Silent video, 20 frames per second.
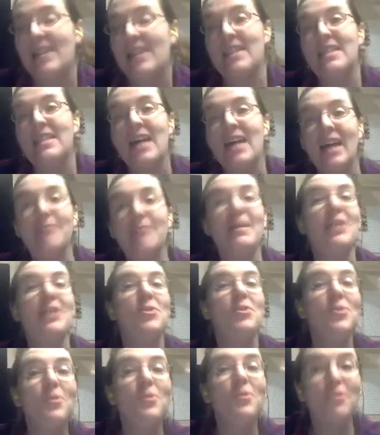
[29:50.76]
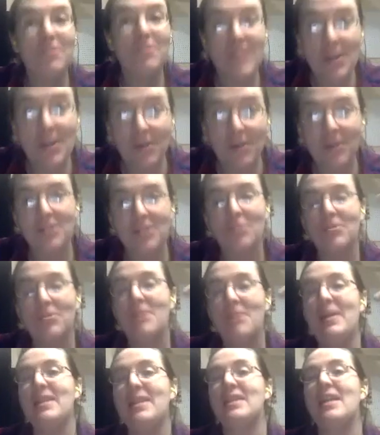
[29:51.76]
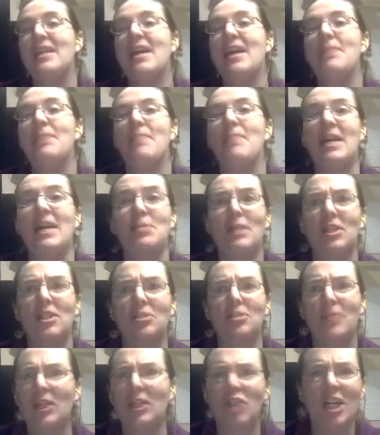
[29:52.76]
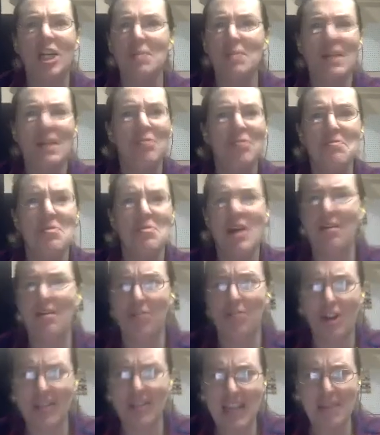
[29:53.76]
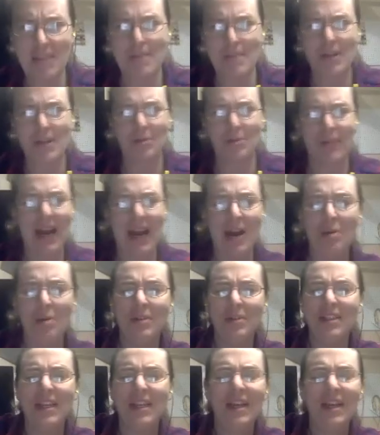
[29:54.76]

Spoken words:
the time a new field, from at the time spectroscopy. I don't even know how long that had been around.